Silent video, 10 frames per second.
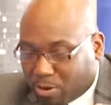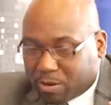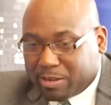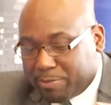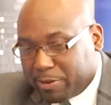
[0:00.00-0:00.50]

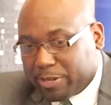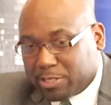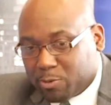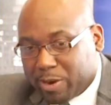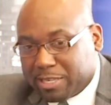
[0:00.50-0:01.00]
wrong
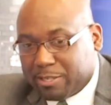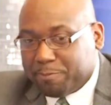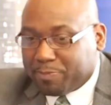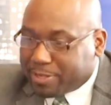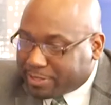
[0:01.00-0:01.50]
immigration-wise.
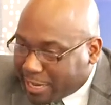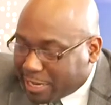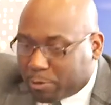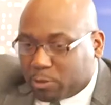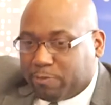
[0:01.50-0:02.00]
Take
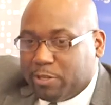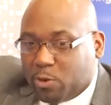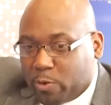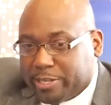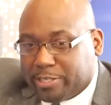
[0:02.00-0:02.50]
him out of the
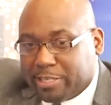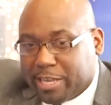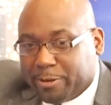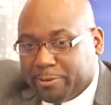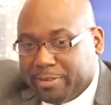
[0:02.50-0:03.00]
equation
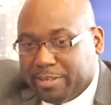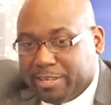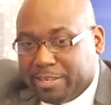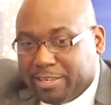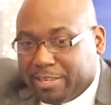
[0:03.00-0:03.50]
now,
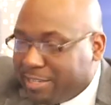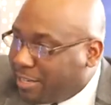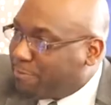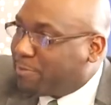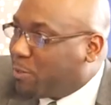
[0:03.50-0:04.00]

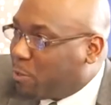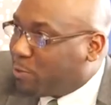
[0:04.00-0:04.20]
left alone